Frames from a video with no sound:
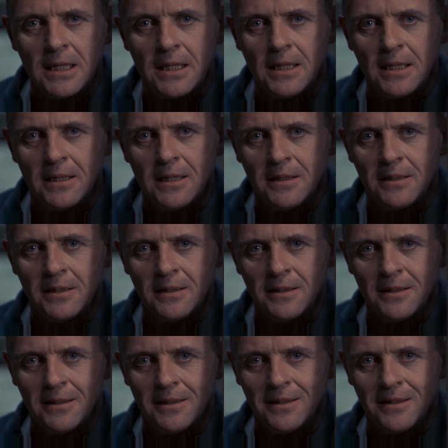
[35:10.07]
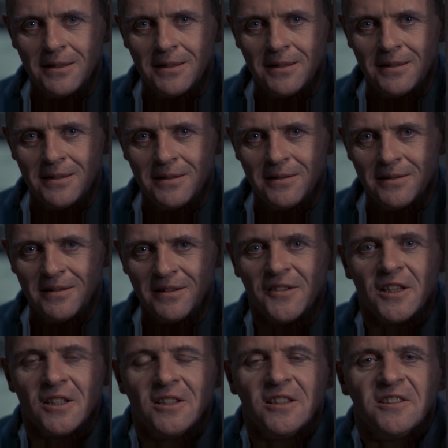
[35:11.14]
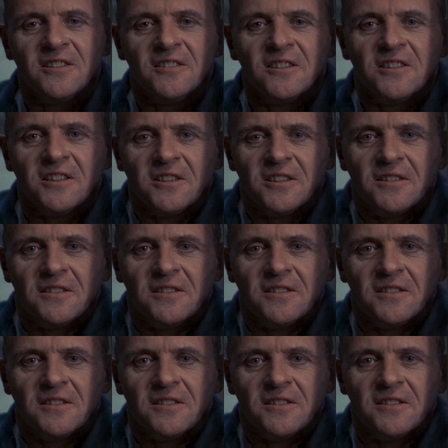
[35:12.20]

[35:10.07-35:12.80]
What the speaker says: And it hit a kind of, you know,